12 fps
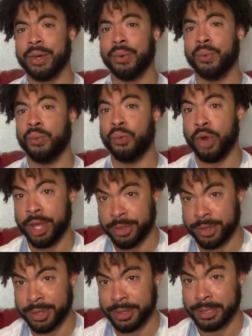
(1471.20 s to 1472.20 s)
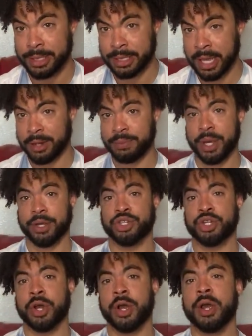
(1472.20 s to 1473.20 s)
with said
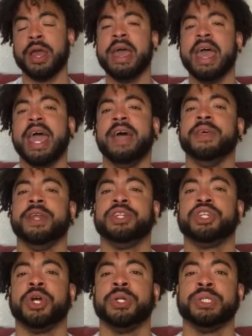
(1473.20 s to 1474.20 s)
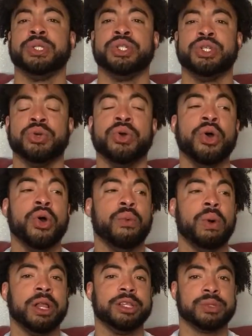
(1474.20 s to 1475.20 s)
picture. And then it turns into,
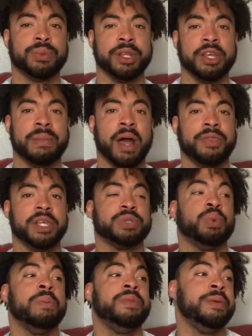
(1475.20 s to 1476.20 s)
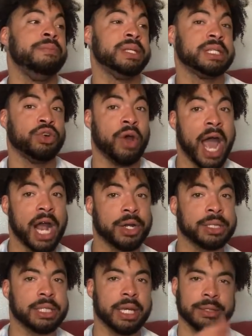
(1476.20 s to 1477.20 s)
well, it's really about this. Well, then Miss Cracker
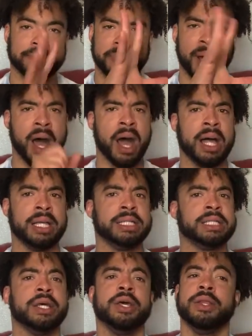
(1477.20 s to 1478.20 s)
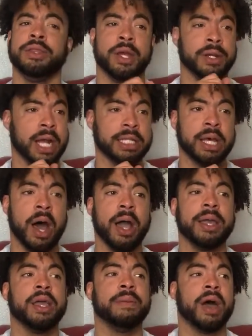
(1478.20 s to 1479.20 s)
said, pause. They're not
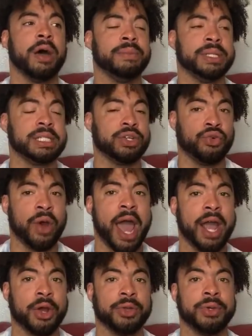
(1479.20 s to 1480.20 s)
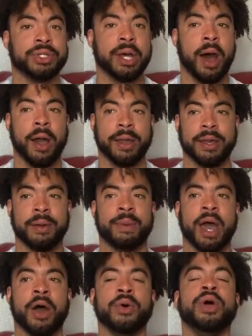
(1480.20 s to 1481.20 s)
talking about Miss Cracker. They're talking
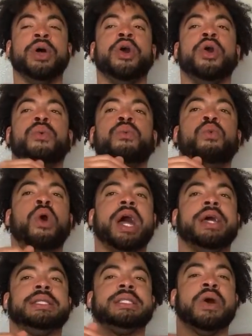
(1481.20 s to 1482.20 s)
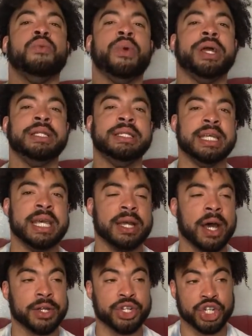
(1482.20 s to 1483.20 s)
about what someone did
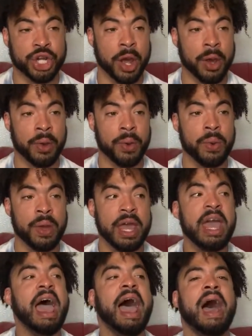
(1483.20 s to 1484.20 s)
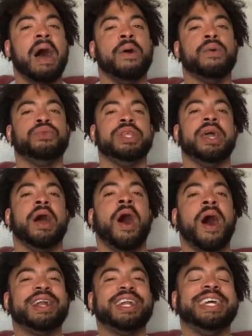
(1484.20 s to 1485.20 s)
on a show, how the
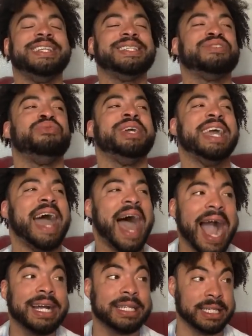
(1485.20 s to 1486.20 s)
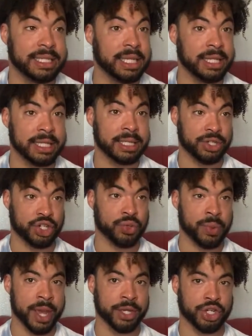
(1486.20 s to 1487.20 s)
audience reacted to the
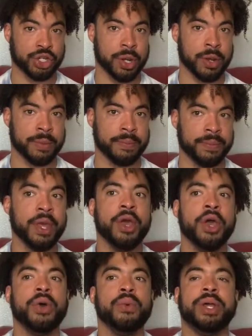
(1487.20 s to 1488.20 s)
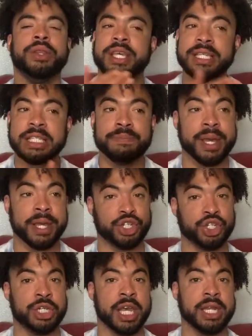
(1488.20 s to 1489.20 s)
situation. When this
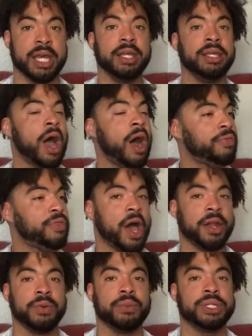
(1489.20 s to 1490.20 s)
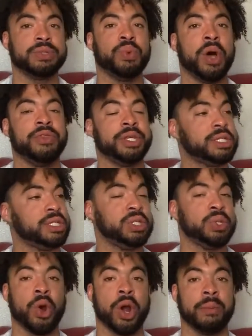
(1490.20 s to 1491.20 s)
bitch did it, y'all thought it was, well, this is
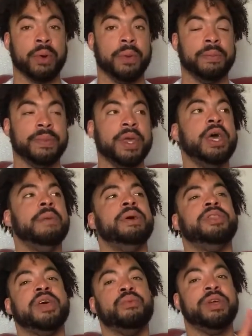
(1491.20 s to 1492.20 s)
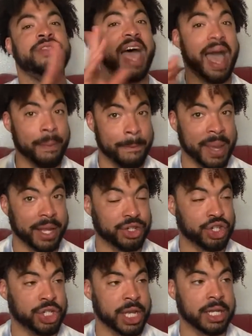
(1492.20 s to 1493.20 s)
normal. But then when that
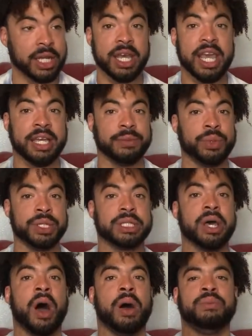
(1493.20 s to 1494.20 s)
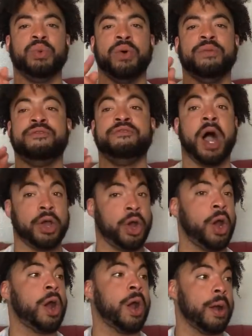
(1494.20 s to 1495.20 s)
bitch did it, it was, well, fuck
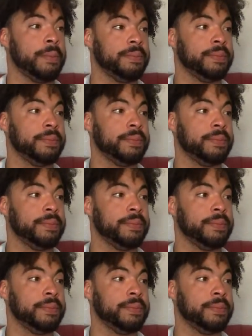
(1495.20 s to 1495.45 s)
her.